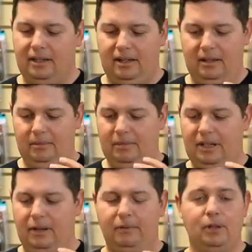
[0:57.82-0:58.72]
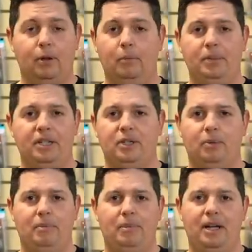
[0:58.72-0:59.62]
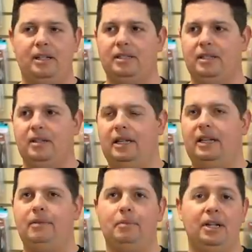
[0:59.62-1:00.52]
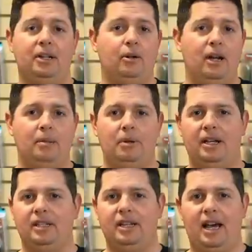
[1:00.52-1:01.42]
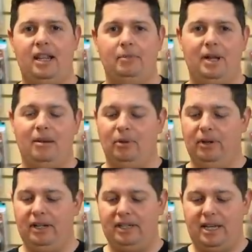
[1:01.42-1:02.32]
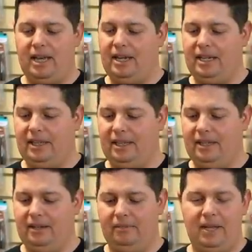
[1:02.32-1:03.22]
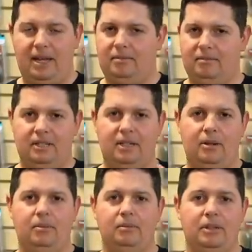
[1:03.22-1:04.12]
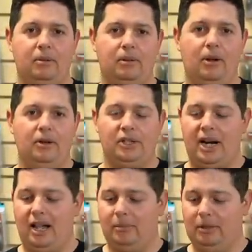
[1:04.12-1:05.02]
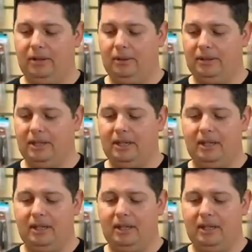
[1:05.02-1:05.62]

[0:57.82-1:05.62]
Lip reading: You know, if you're throwing big swim baits, even big crankbaits, Alabama rigs, anything of that, you know, large caliber lures,